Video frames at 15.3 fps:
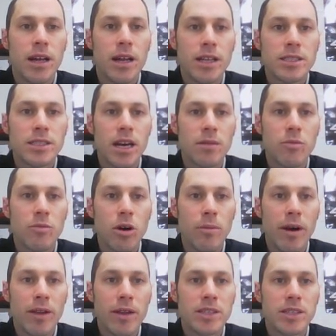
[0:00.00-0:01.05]
Let's talk more
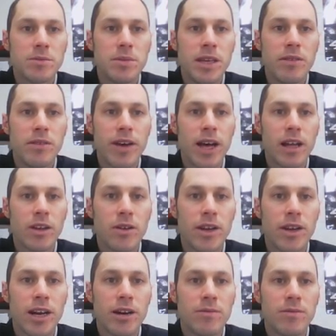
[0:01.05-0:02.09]
about this B value
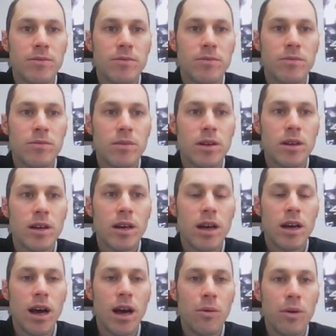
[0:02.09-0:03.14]
now.
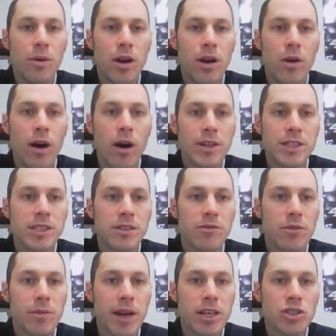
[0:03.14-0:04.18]
Uh, we know all this
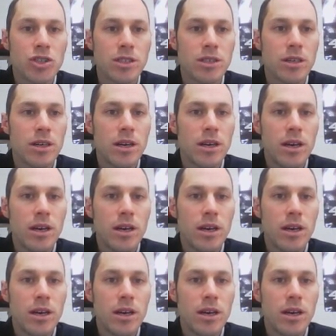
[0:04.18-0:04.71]
information,